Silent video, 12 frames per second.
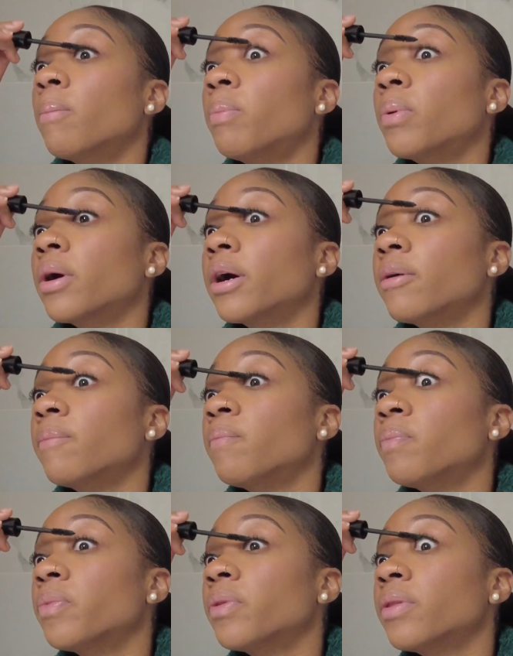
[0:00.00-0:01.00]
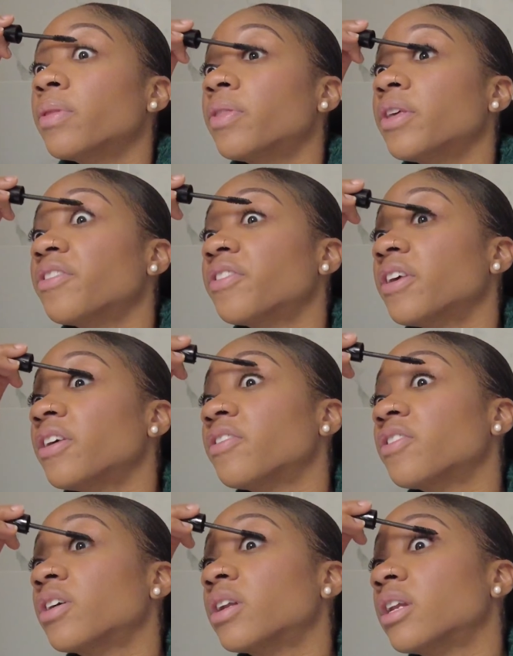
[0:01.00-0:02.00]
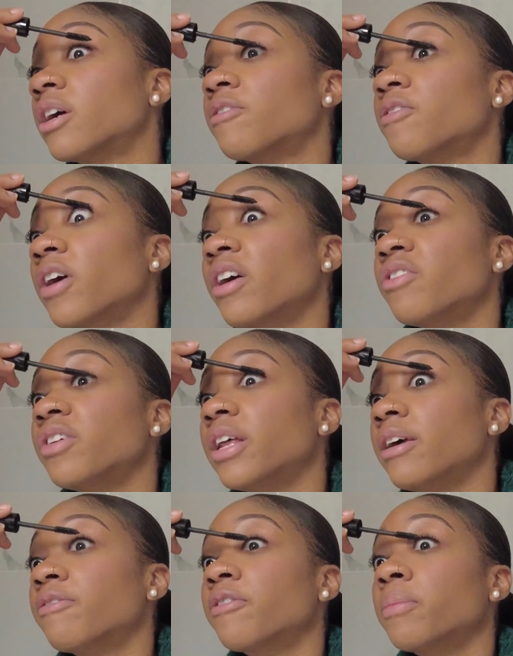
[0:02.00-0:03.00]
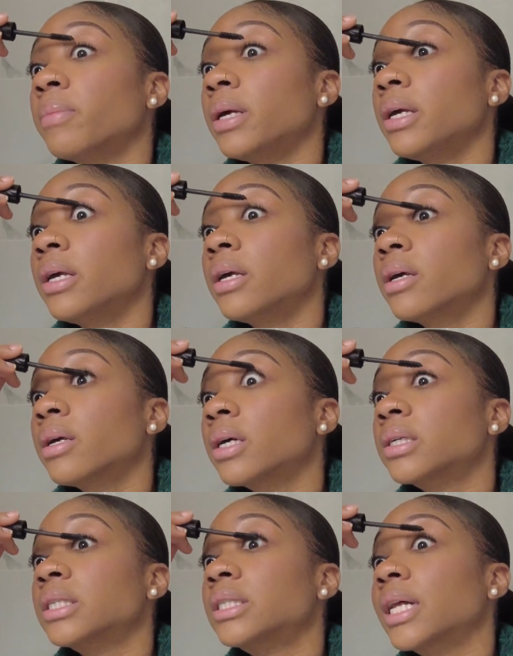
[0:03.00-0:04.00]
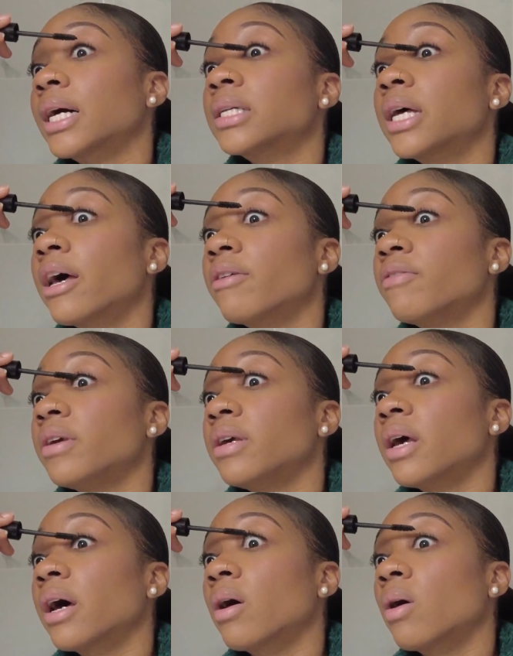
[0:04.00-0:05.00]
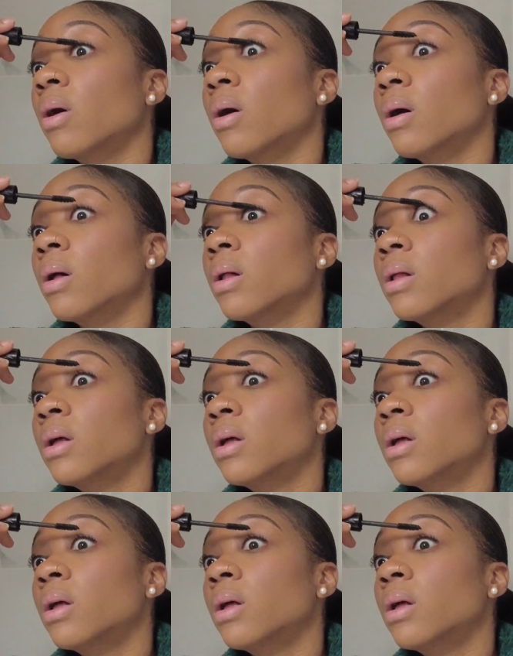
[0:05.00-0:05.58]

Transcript: But this is good enough for every day for me because it's not heavy at all.